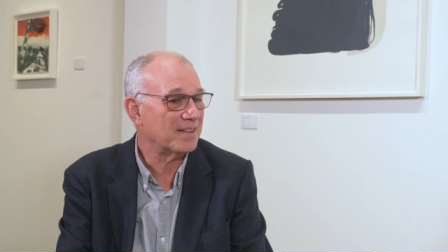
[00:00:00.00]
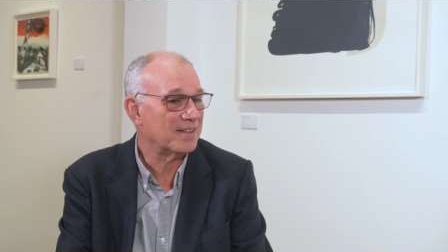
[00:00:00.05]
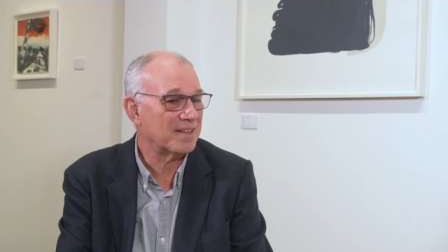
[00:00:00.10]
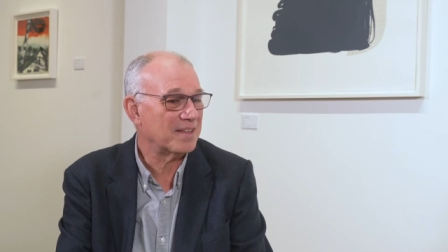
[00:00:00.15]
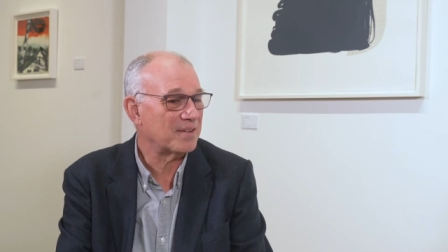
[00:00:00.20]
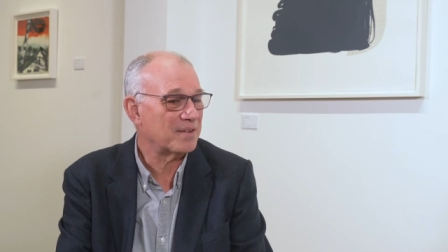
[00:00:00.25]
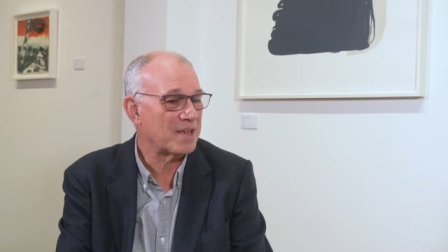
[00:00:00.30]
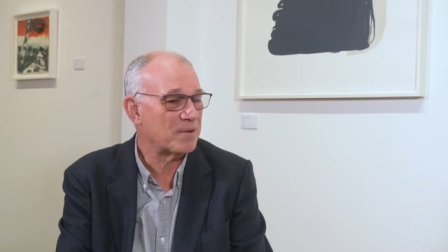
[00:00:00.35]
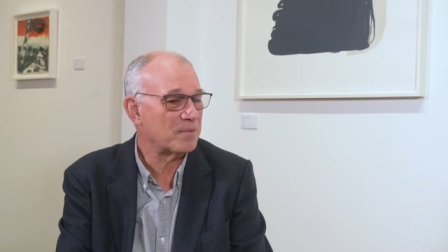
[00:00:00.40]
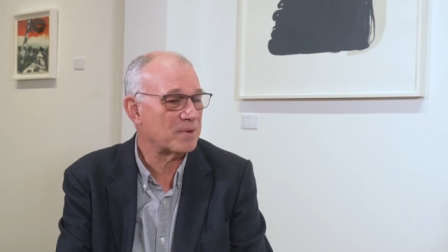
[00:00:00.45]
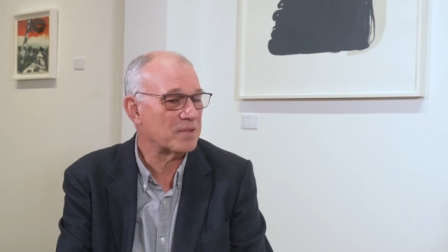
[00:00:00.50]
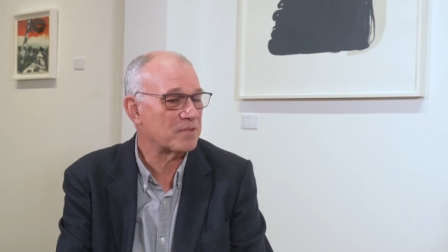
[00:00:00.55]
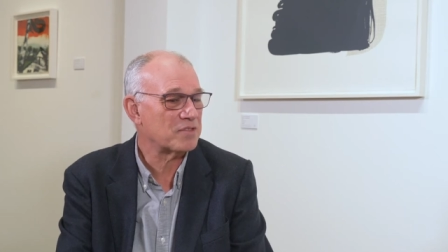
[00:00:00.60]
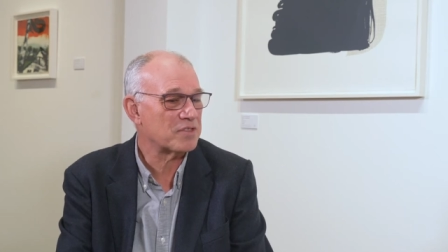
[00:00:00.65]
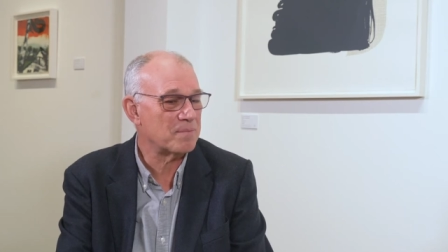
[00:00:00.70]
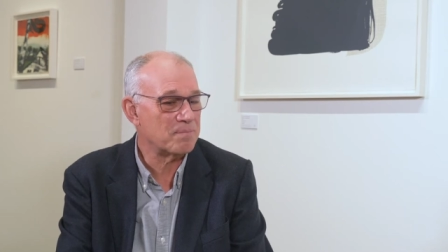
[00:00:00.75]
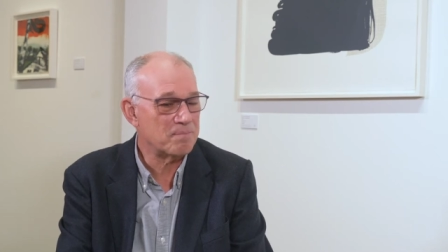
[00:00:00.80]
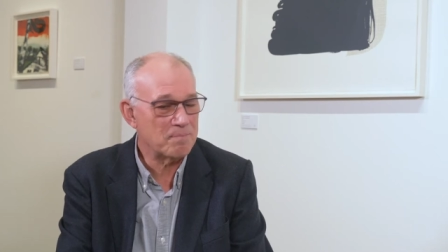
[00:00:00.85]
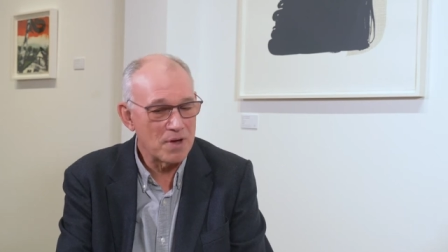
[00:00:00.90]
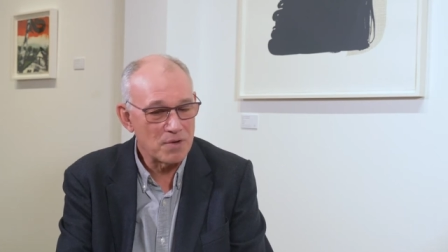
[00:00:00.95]
It's
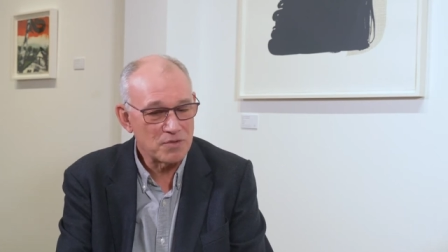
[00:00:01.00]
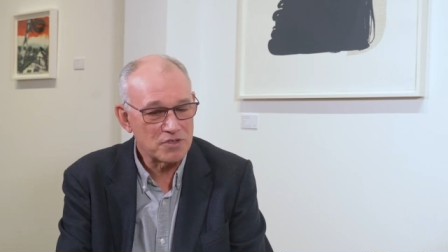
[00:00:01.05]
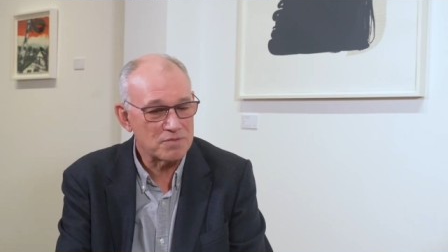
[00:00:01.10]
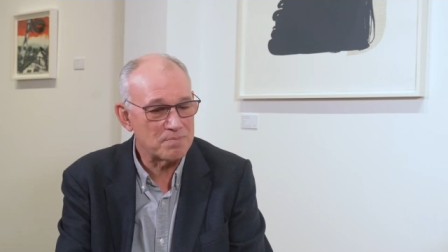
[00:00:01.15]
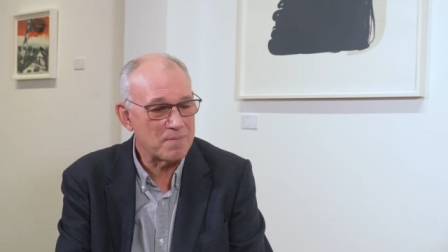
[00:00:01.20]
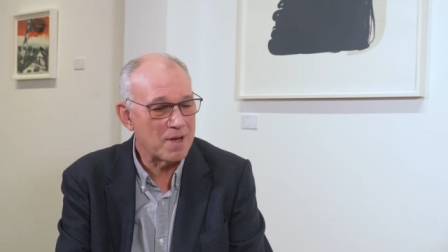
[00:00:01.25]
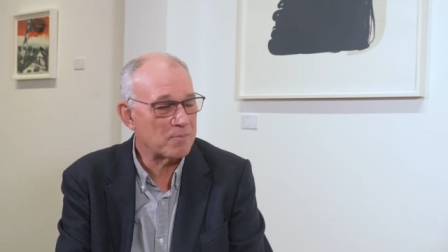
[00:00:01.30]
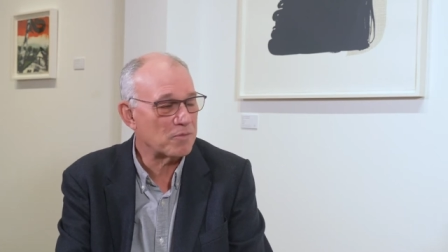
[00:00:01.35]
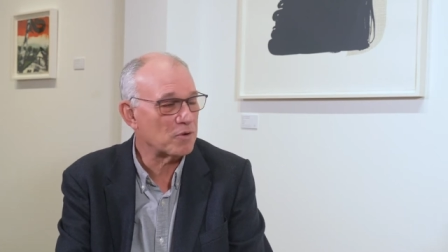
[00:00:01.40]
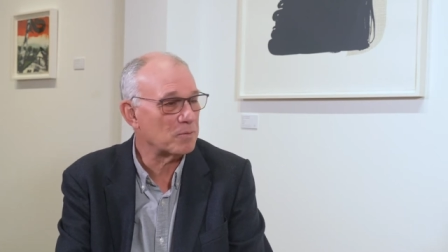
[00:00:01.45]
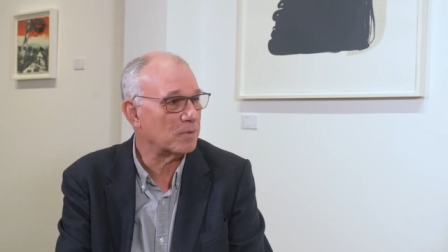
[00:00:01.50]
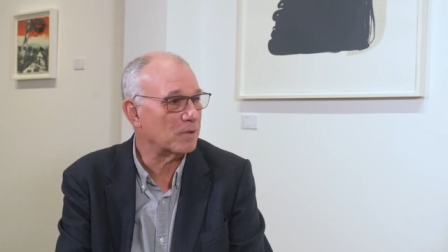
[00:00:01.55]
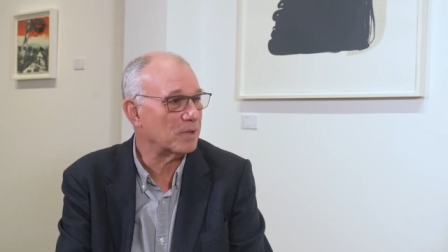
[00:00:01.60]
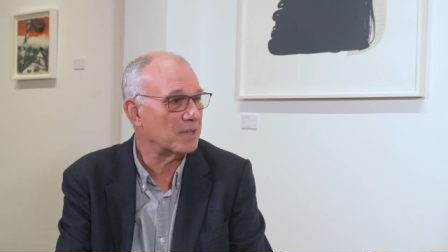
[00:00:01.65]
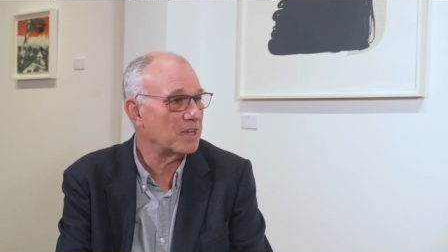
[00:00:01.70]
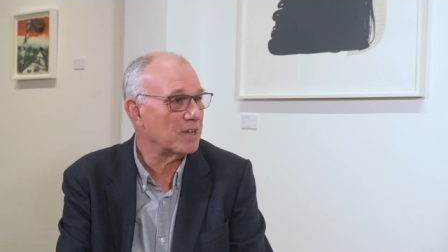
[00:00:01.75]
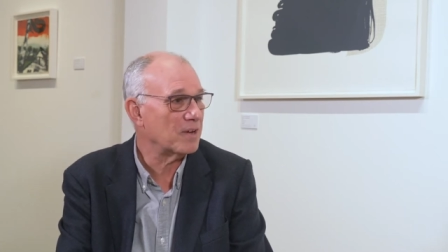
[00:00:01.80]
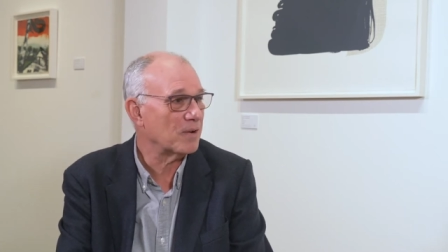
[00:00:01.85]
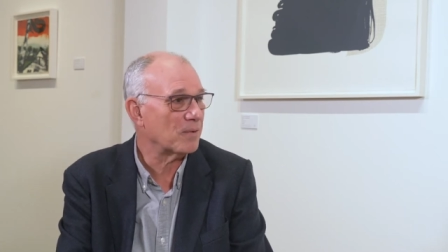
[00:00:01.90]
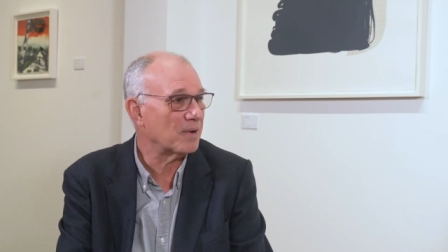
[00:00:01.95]
the most memorable
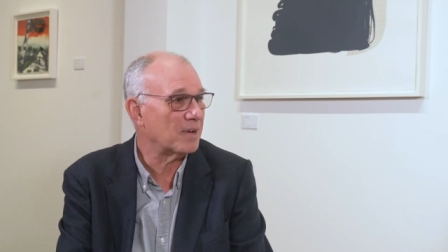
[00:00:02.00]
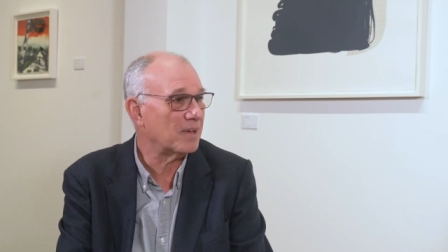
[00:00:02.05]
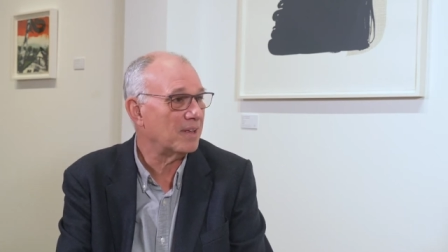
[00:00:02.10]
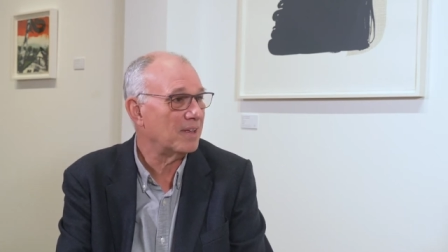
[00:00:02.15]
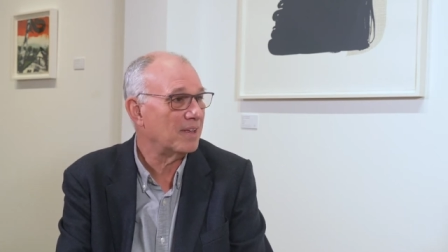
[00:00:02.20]
era.